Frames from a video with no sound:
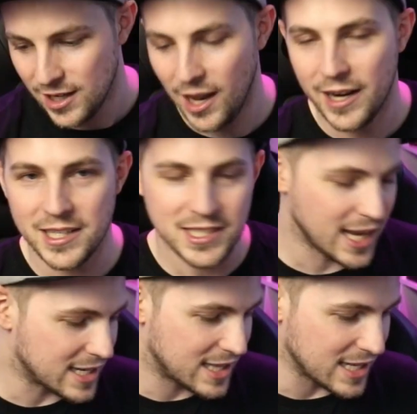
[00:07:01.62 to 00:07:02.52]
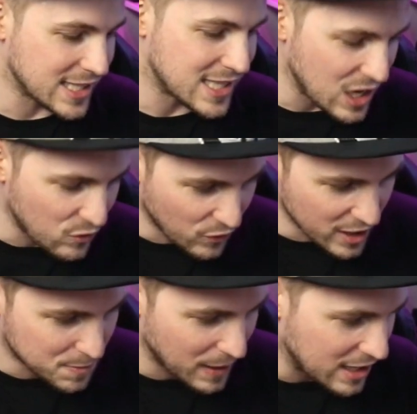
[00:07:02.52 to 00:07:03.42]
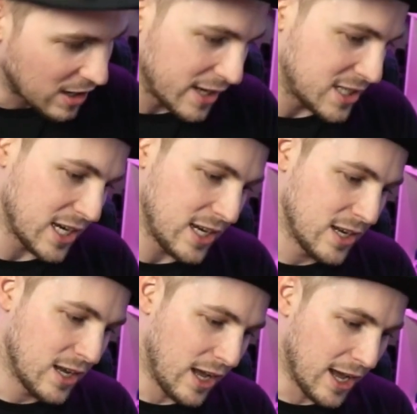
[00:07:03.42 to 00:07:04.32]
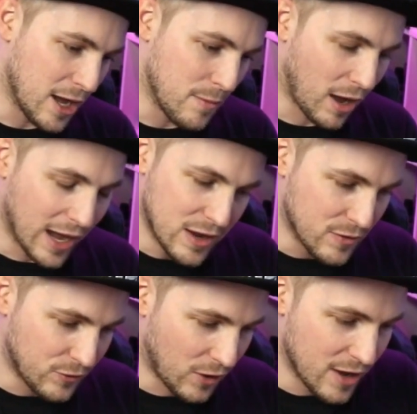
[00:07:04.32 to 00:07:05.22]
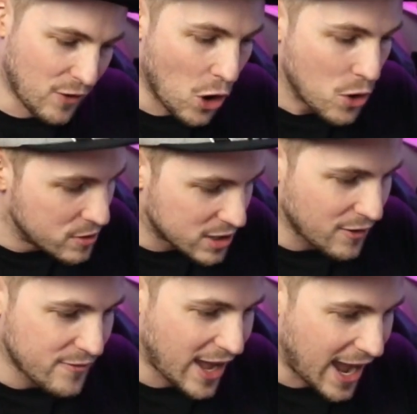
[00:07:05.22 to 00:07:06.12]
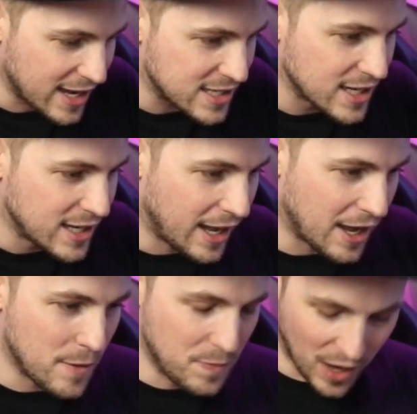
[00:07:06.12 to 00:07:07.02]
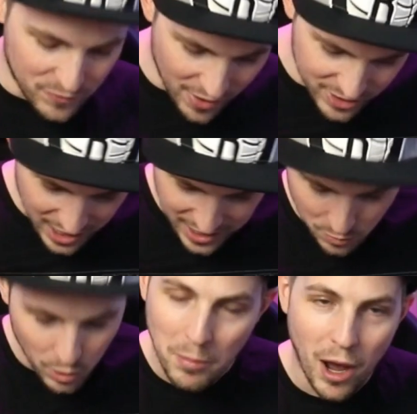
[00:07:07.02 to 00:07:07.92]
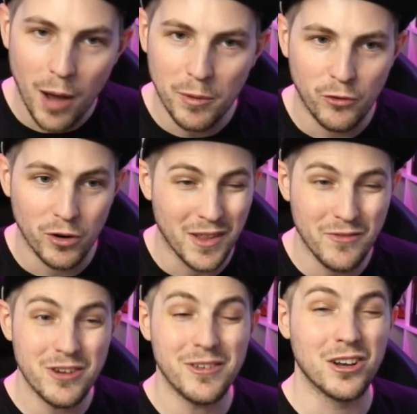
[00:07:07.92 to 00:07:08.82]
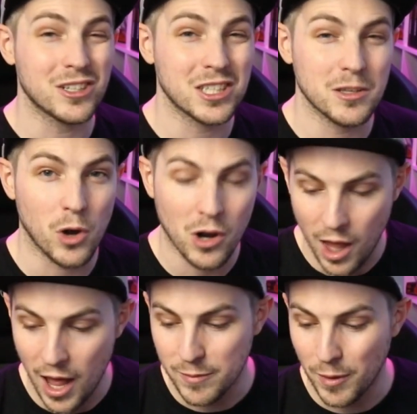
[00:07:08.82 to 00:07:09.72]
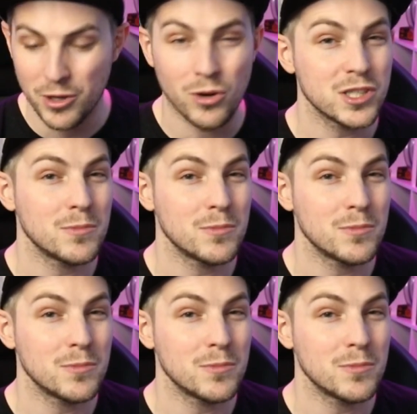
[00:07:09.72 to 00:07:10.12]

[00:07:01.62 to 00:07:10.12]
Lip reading: Like I said, this is the first P90 I've owned, I've ever had. I've never taken one apart before. I've never even looked at them online, but because of